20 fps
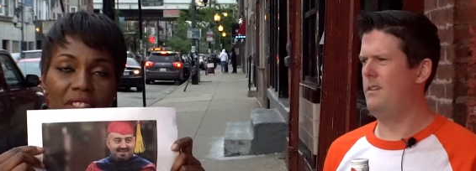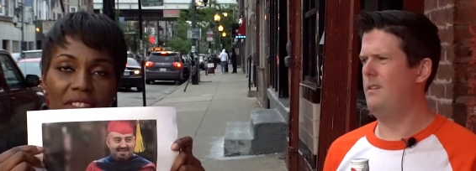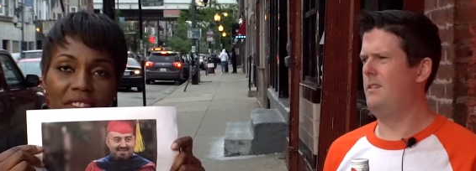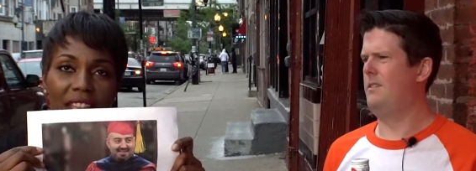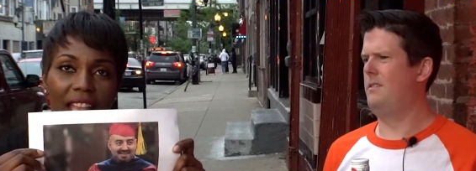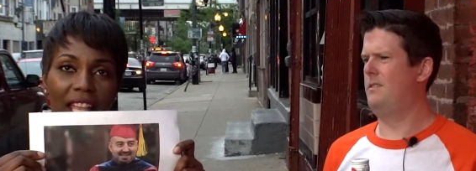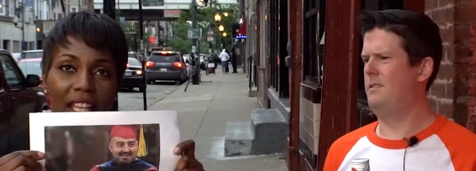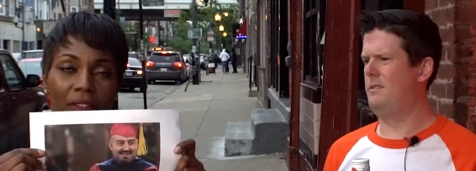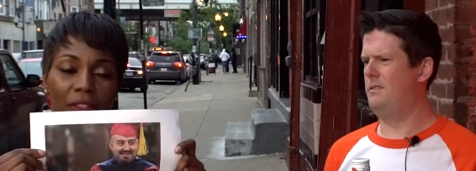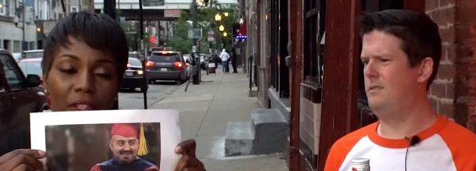
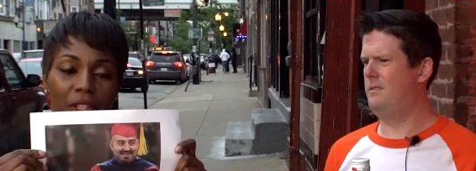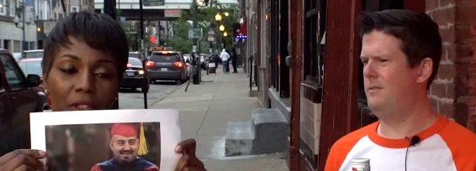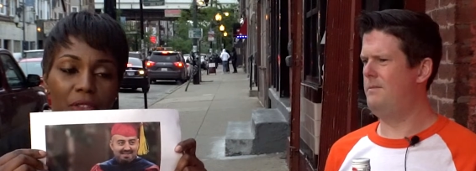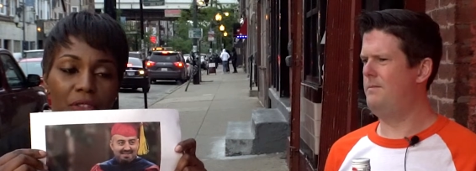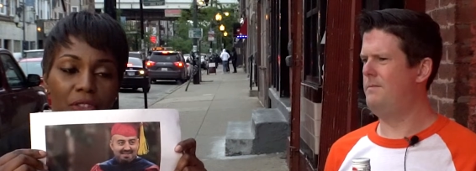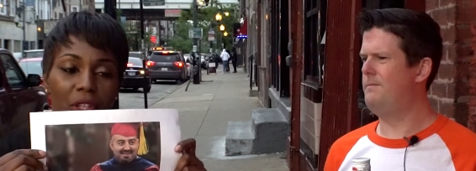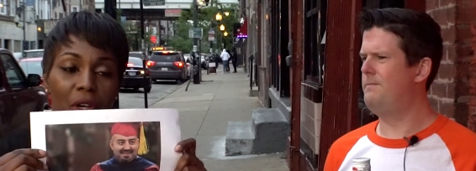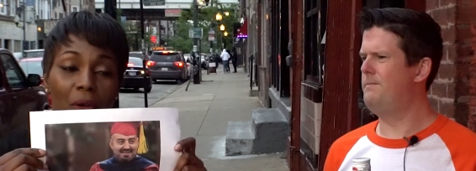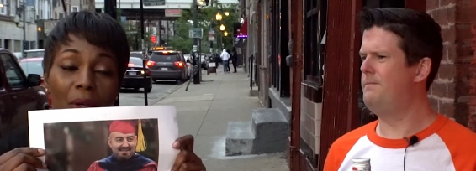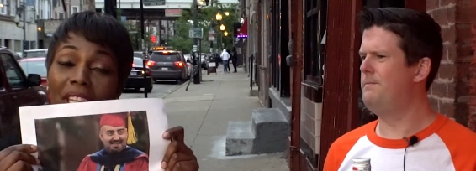Speaker 1: Xavier.
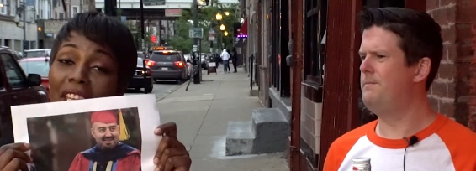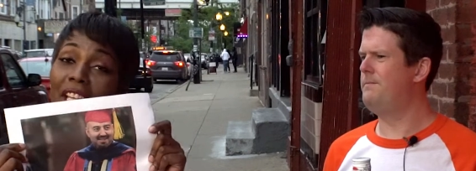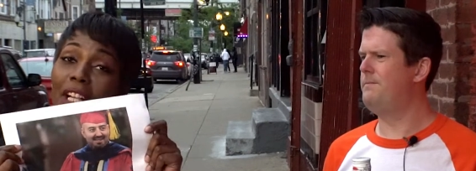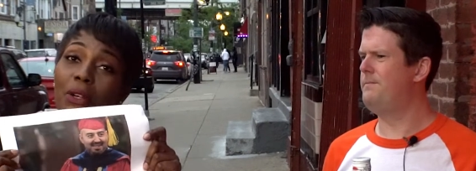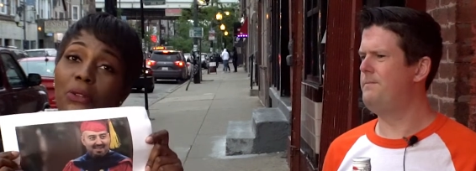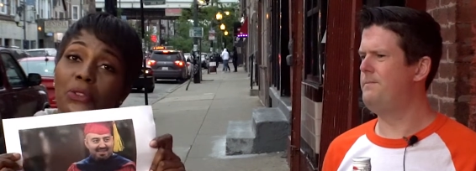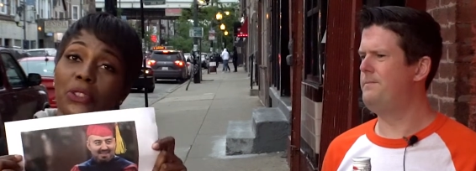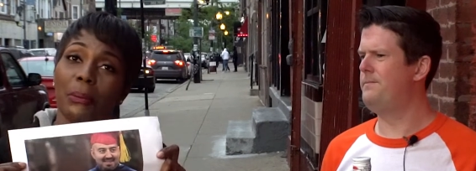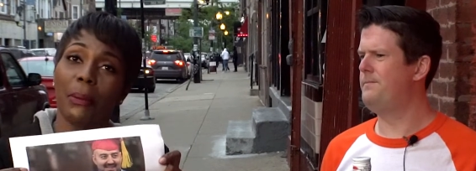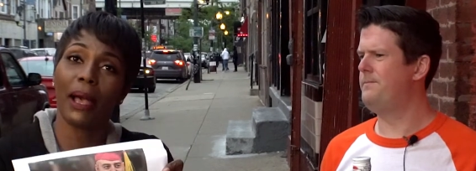So and he
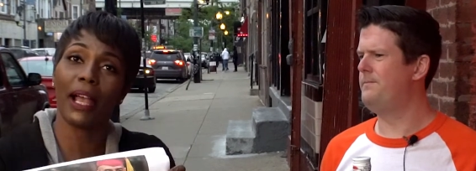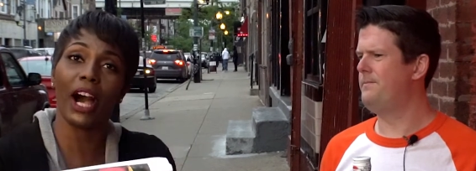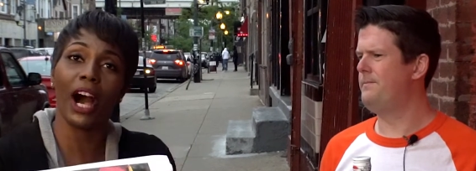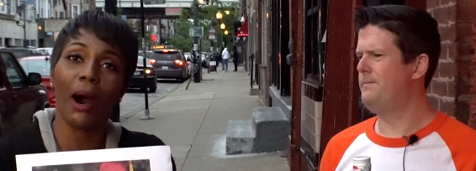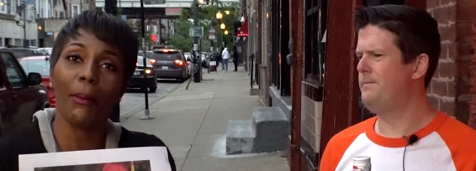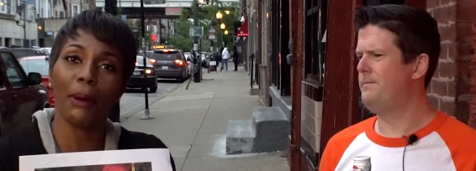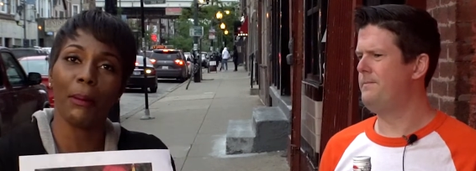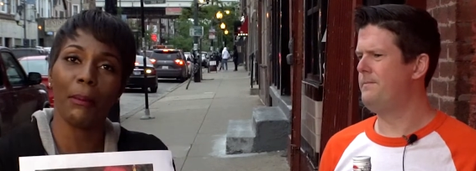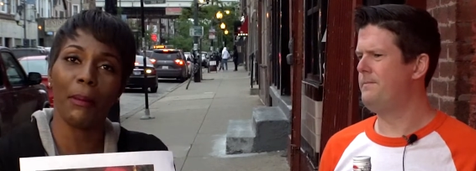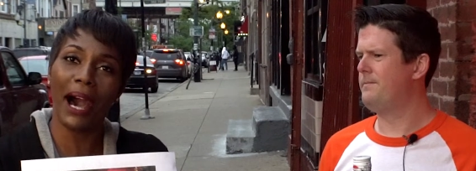goes to my
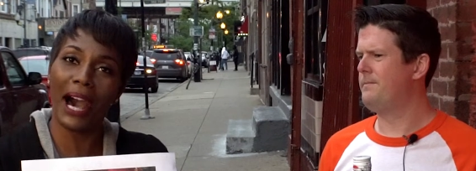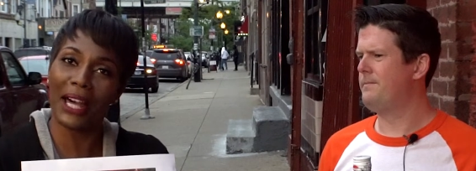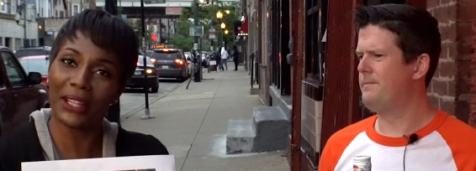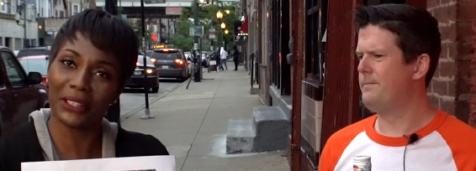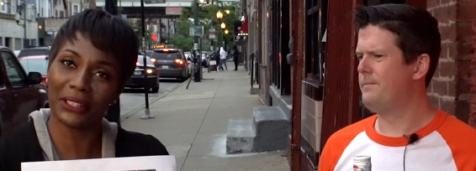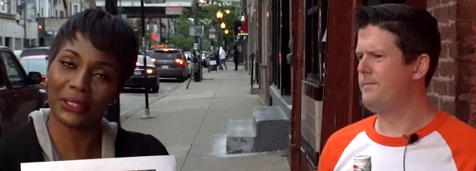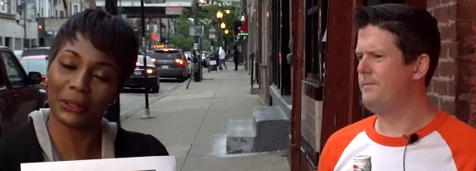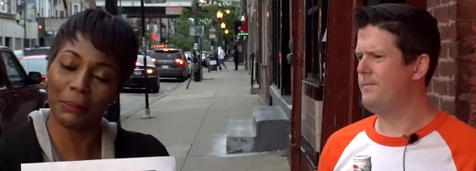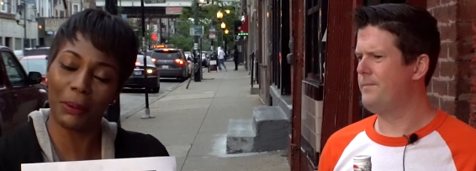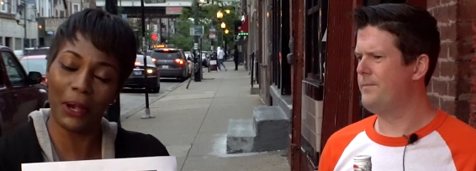alma
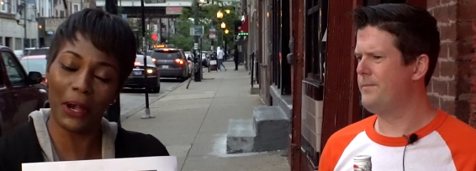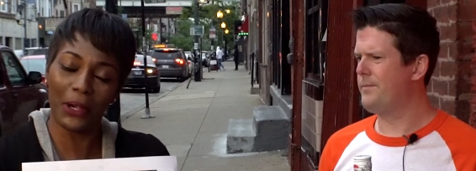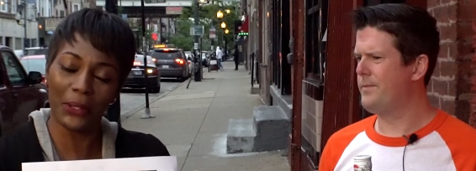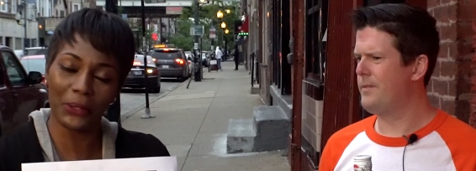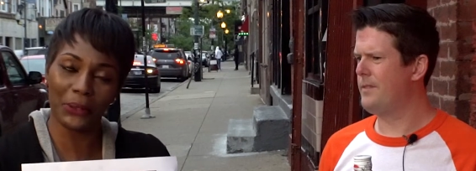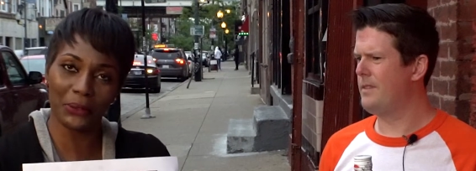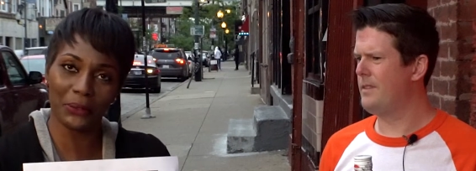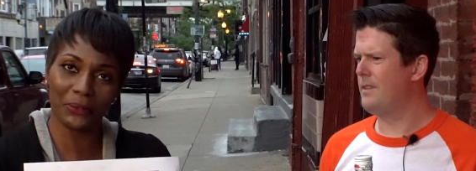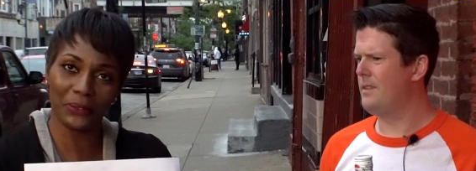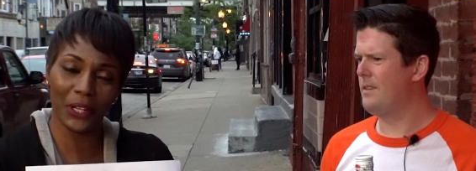mater,
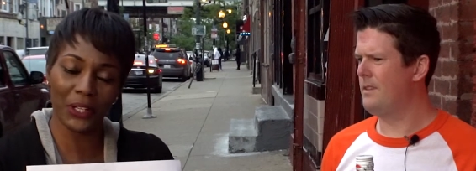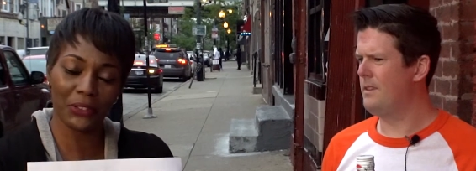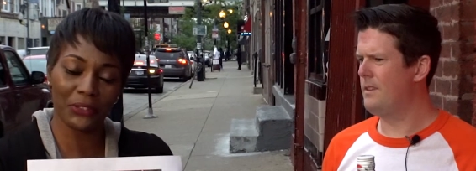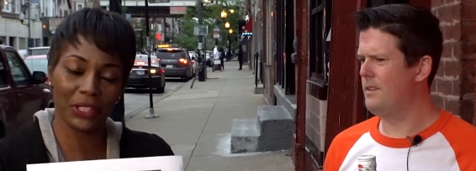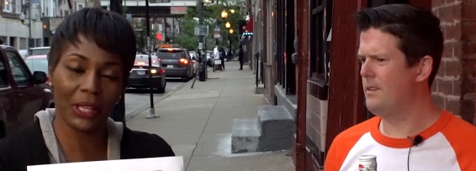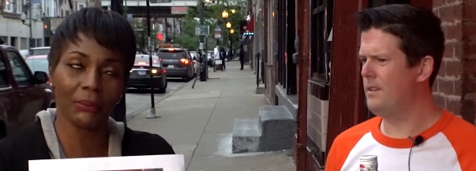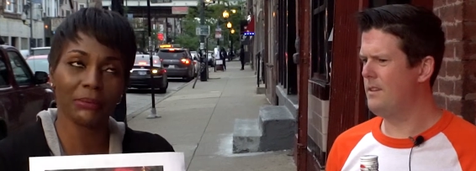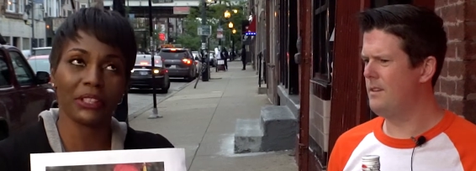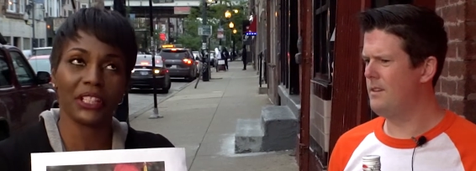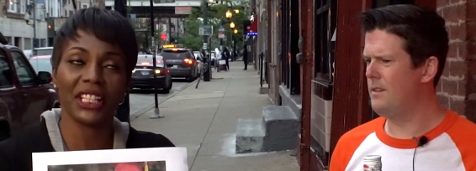DePaul
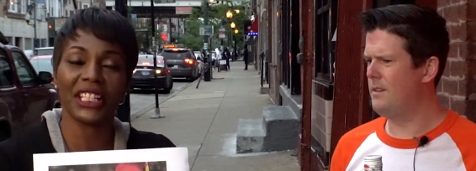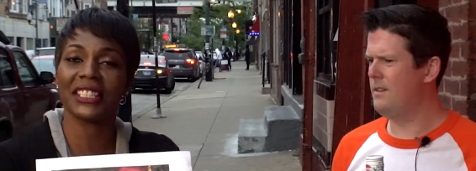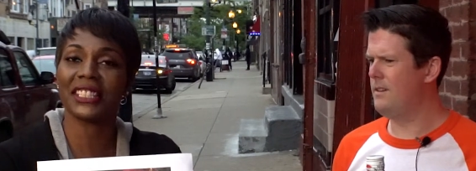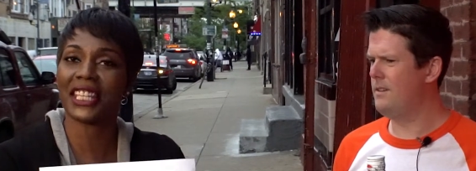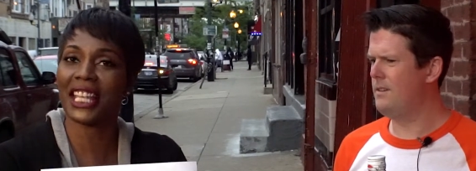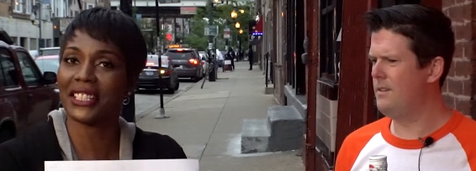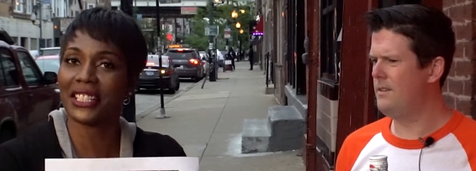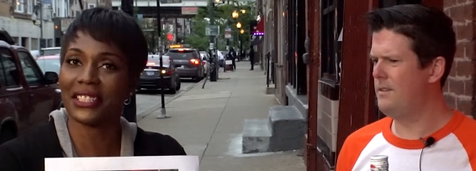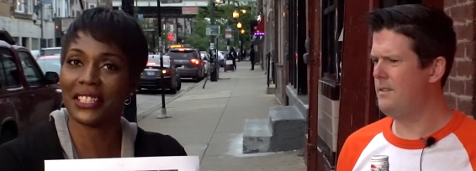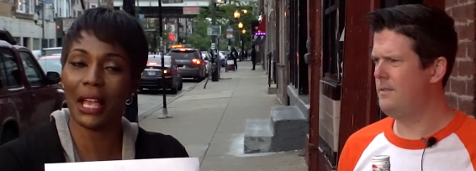University. I'm sorry, he
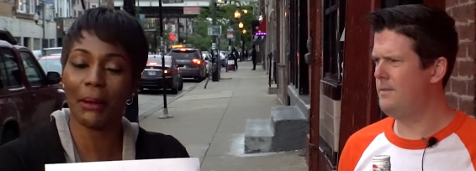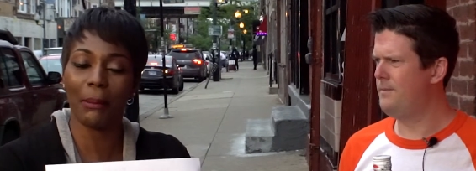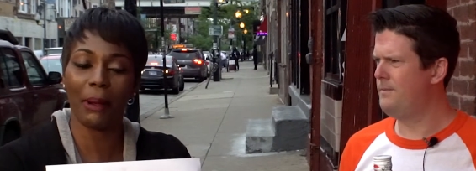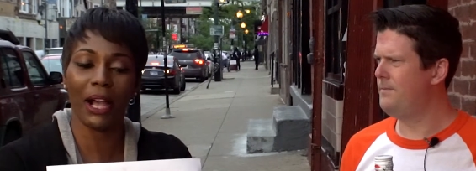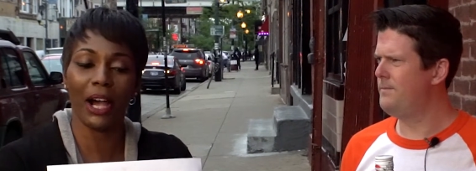teaches at my